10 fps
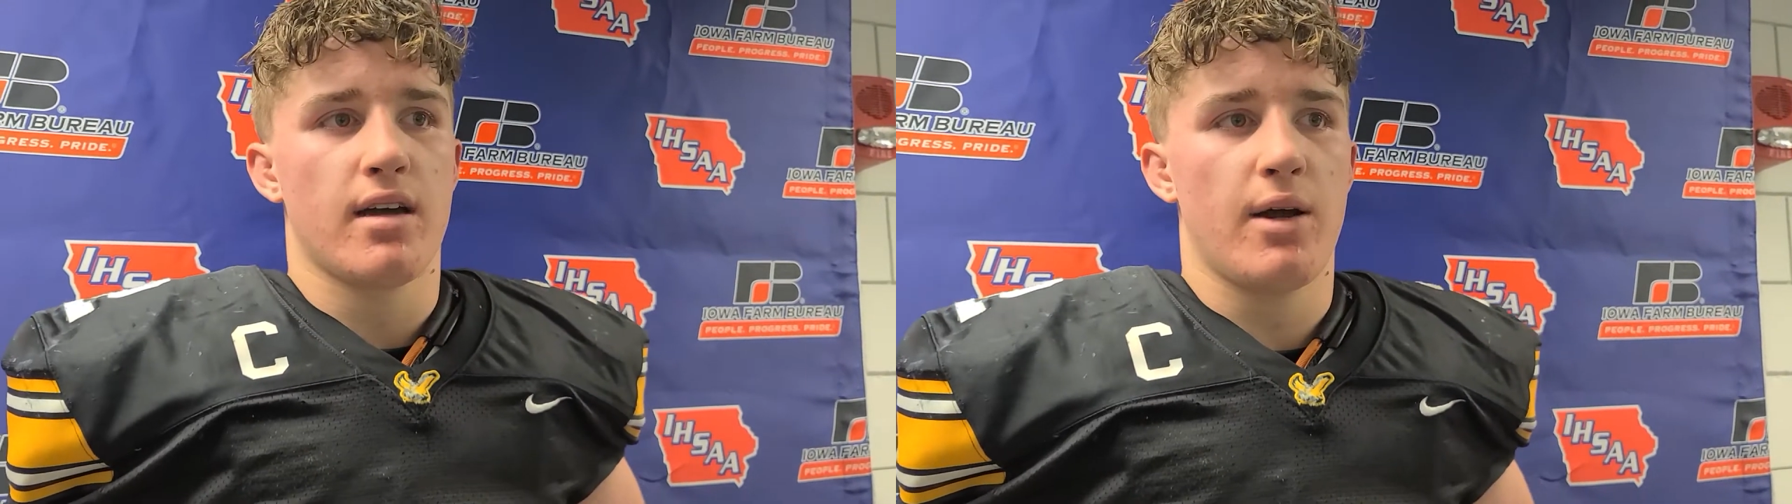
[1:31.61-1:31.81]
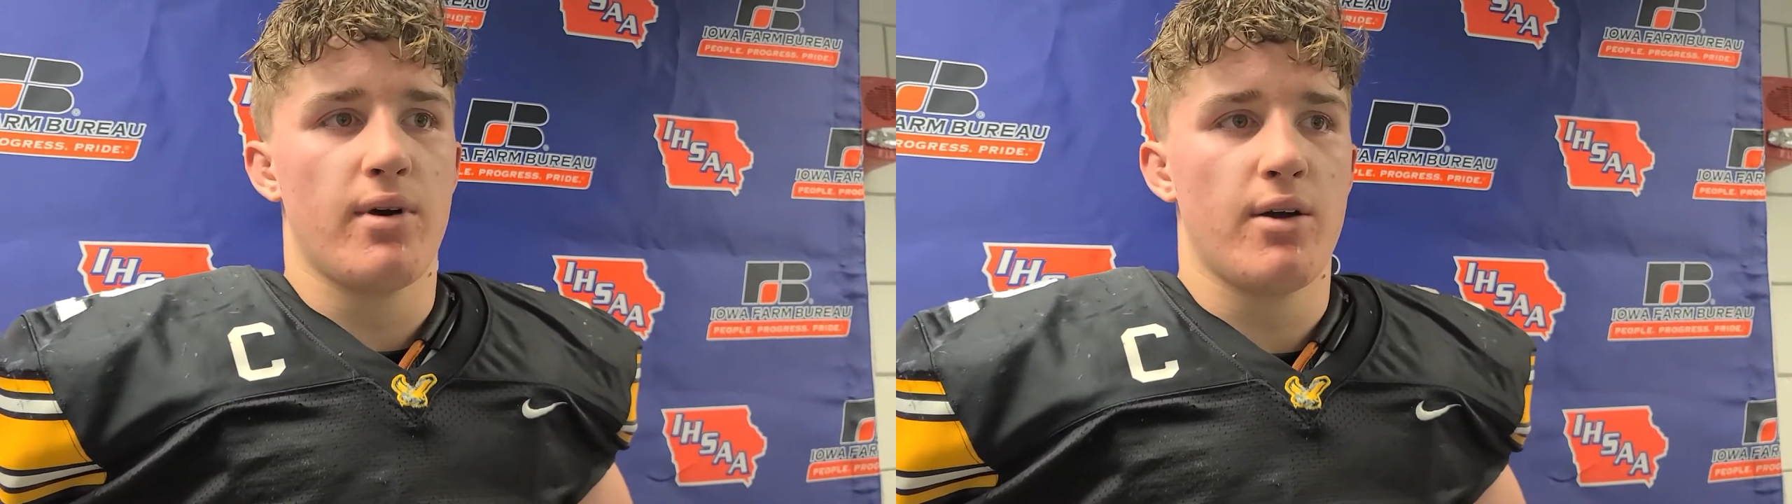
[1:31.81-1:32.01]

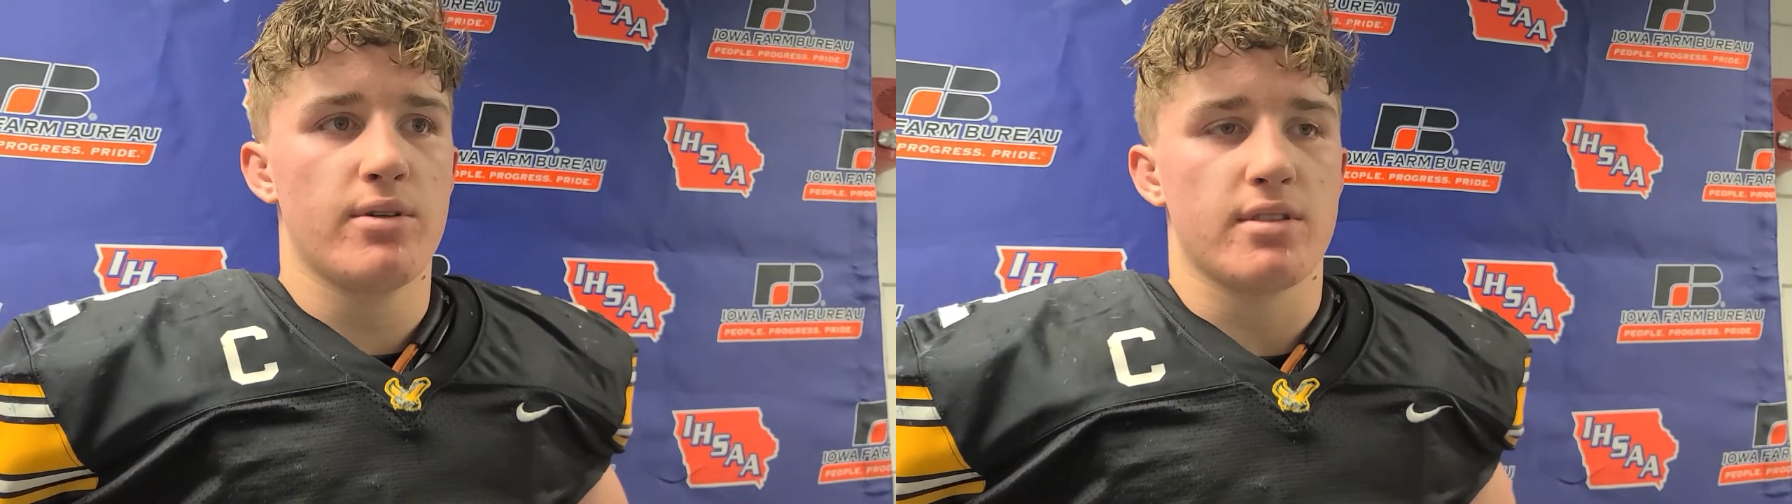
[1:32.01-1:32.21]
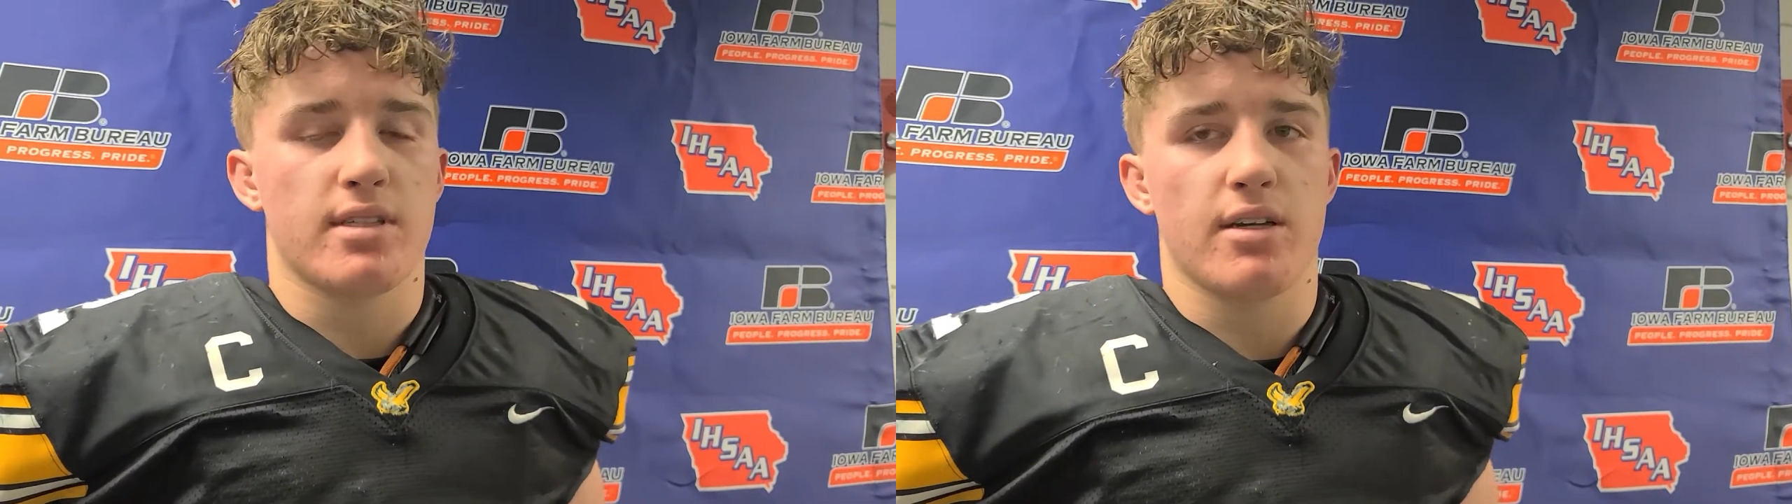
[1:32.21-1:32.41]
I, I
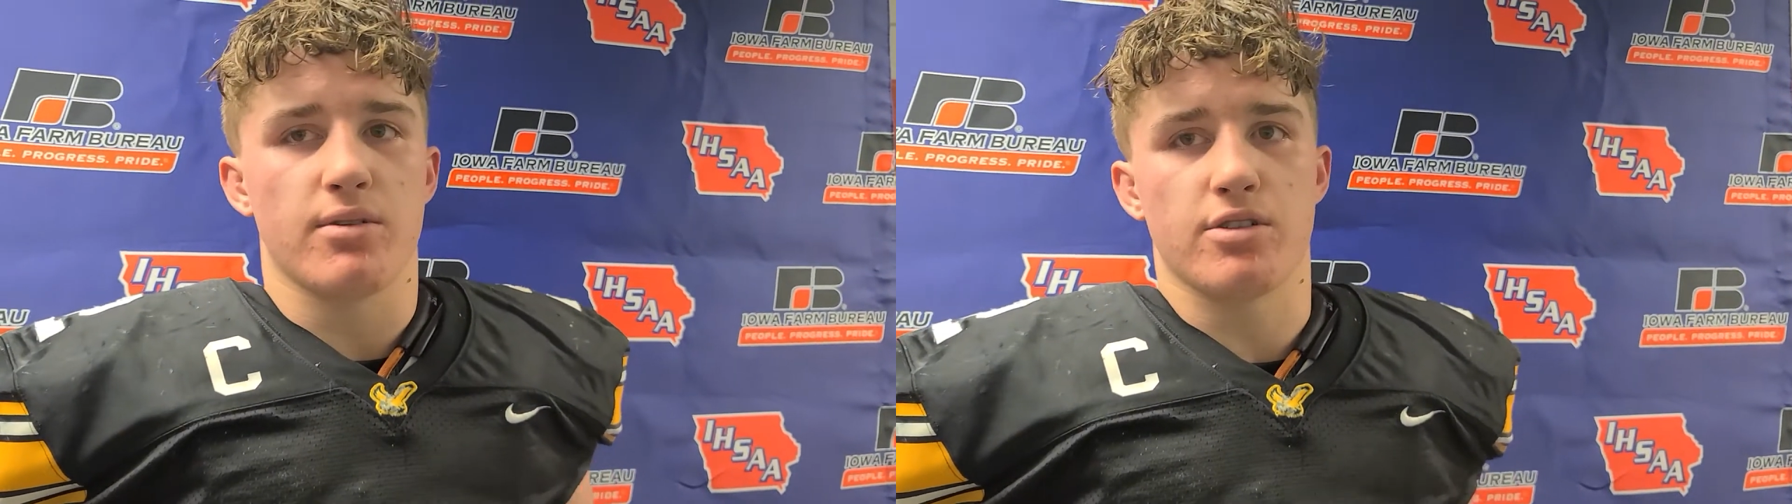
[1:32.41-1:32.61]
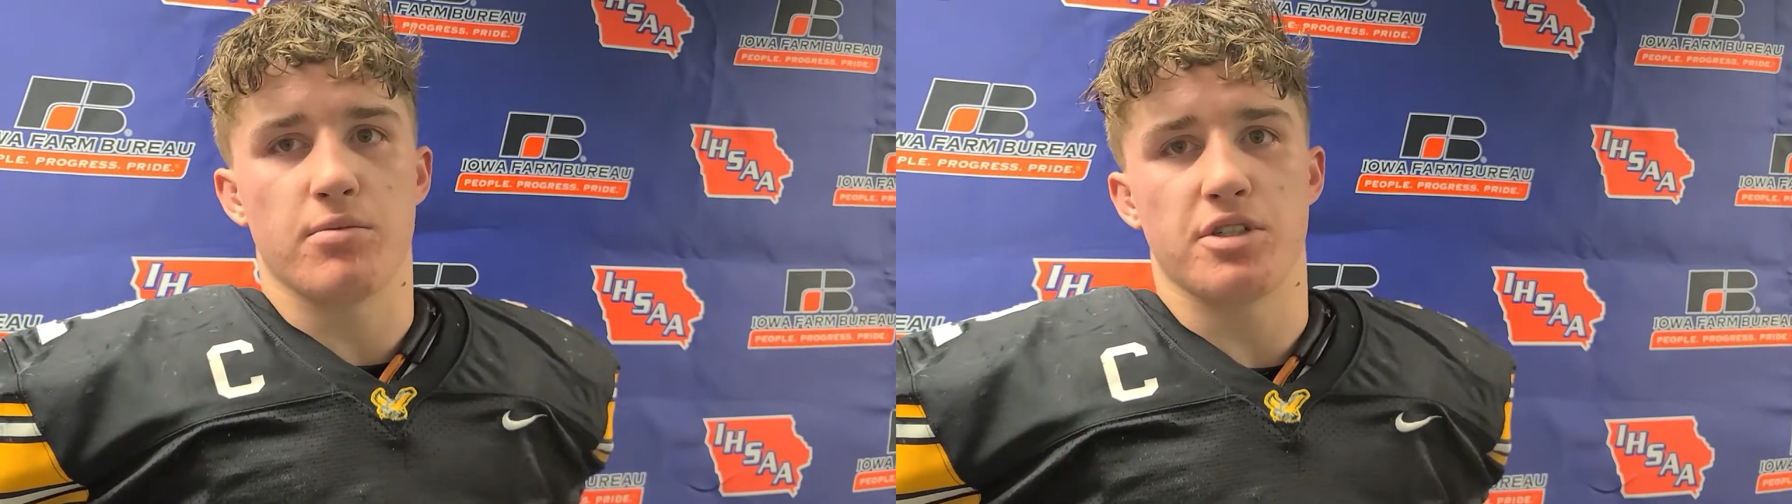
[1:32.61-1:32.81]
wouldn't say it
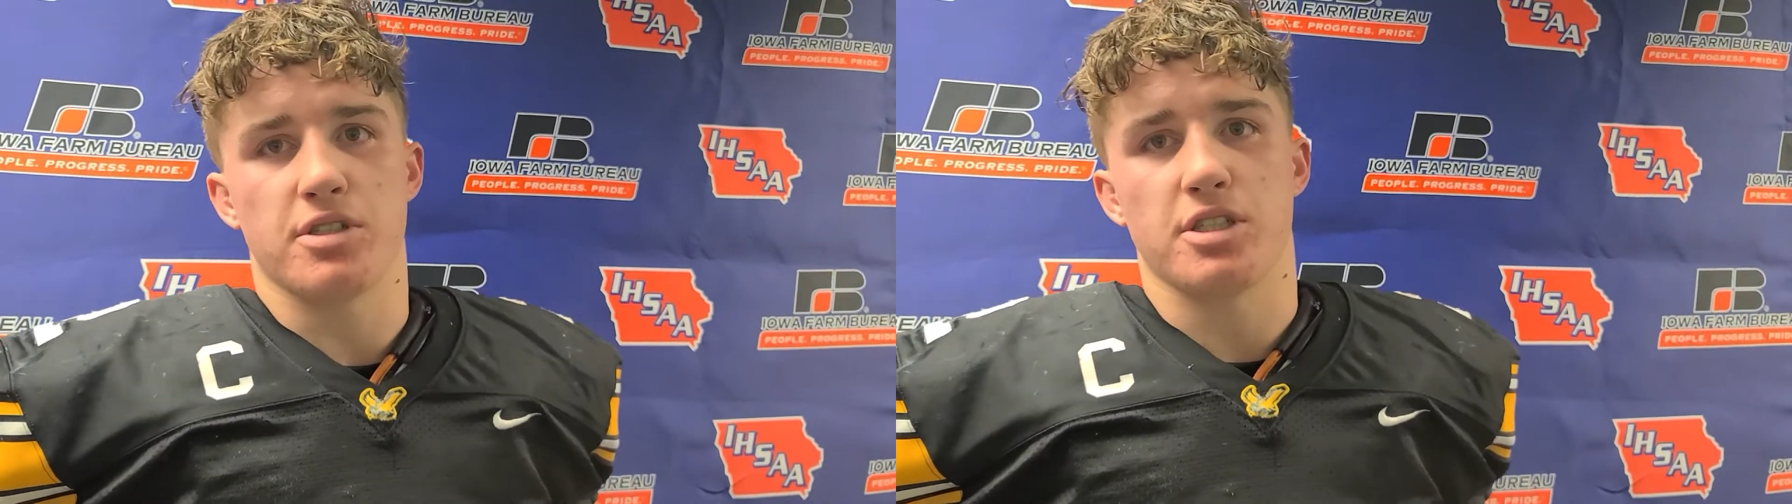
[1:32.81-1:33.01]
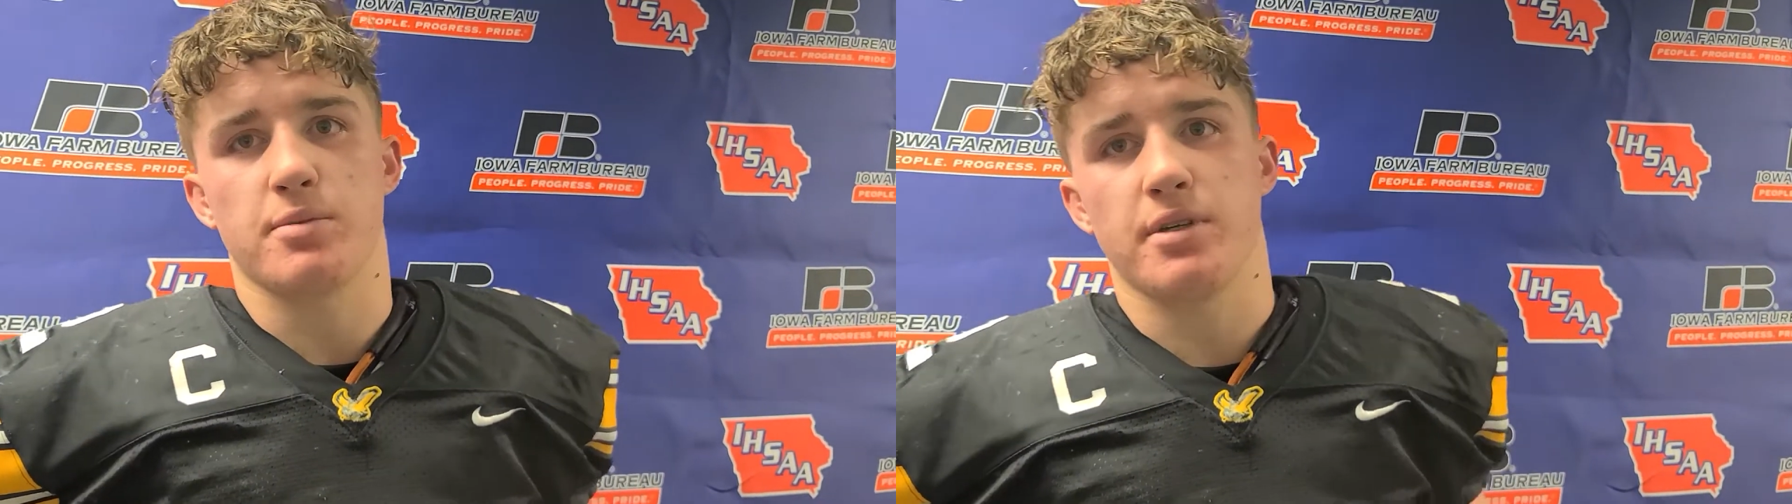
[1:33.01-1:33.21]
was so
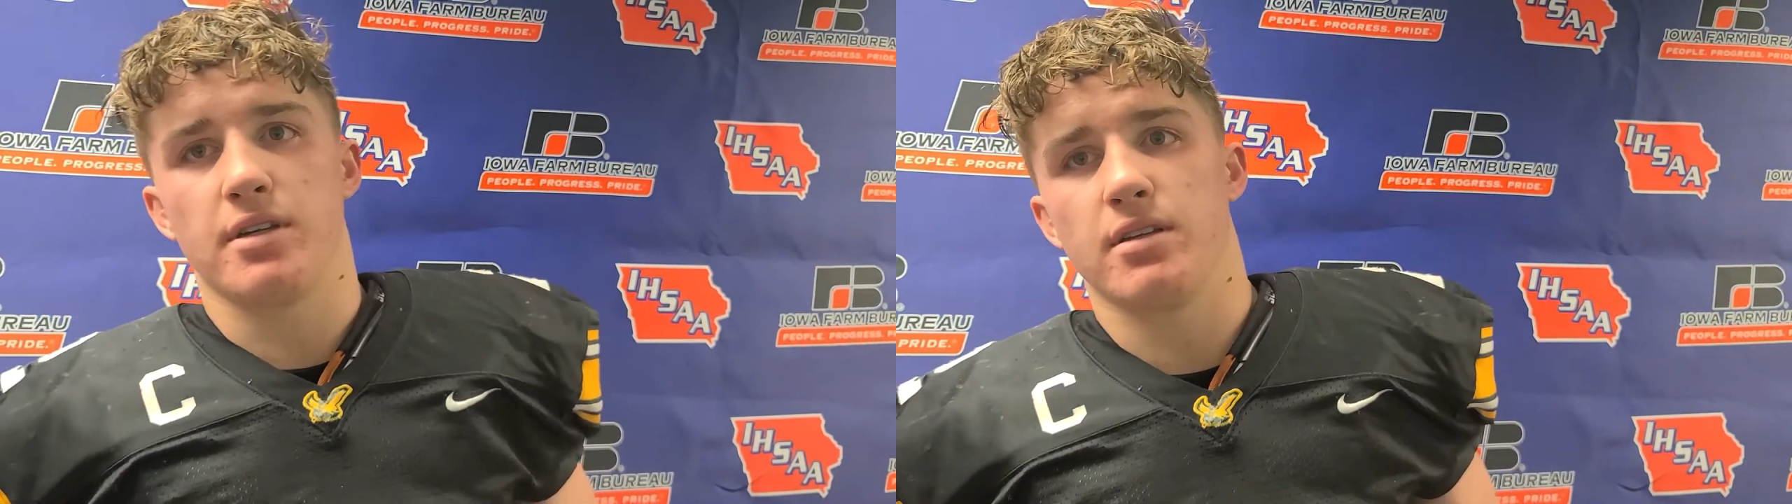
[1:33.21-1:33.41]
speed.